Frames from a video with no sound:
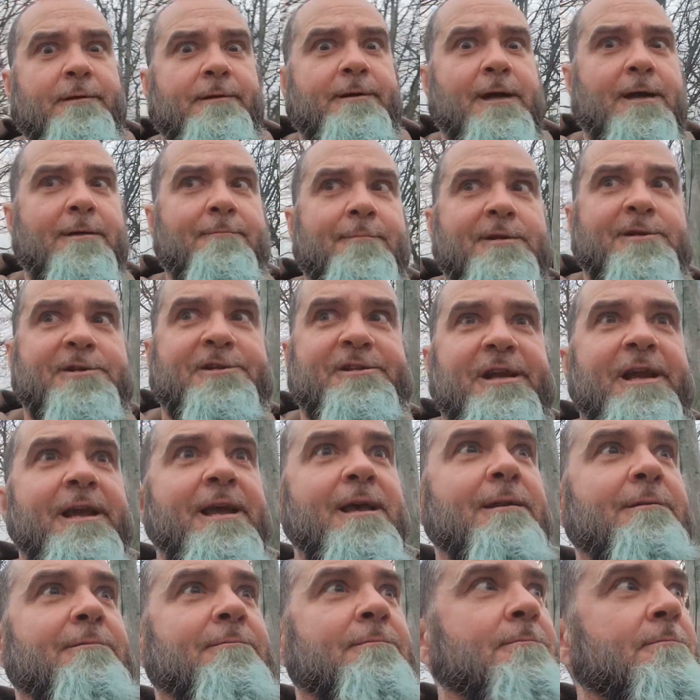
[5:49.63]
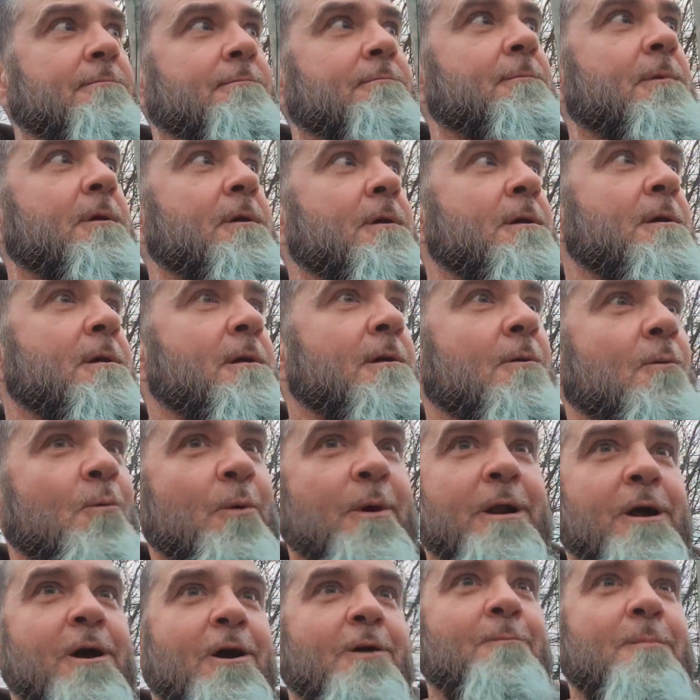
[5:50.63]
and got my shit and
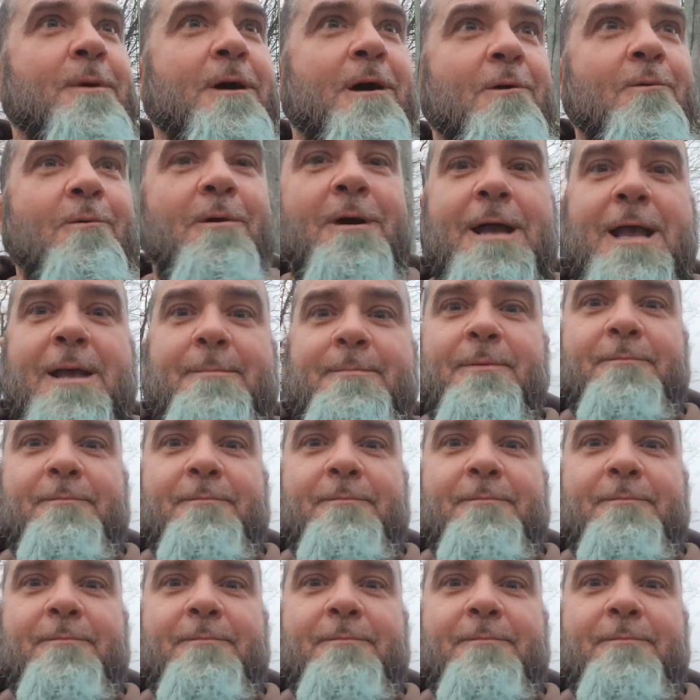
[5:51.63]
went on my way.